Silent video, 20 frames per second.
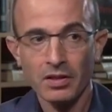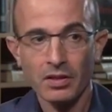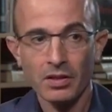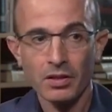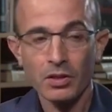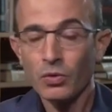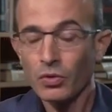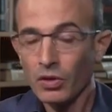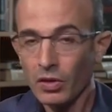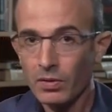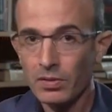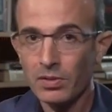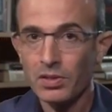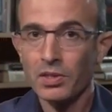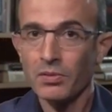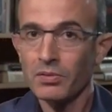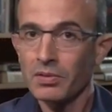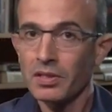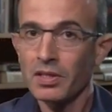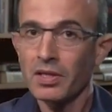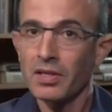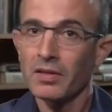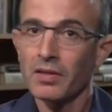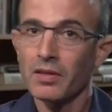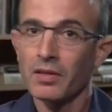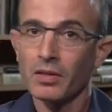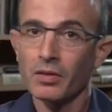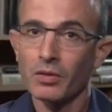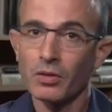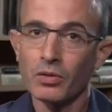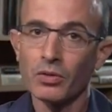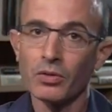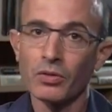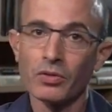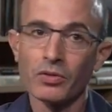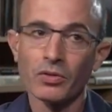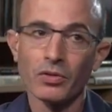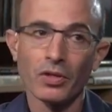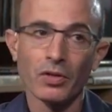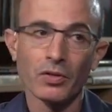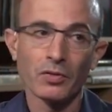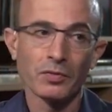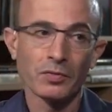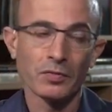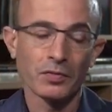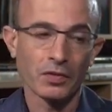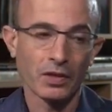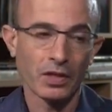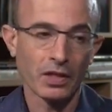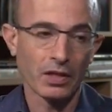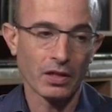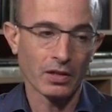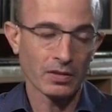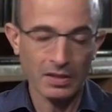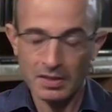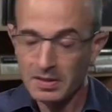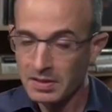you also need the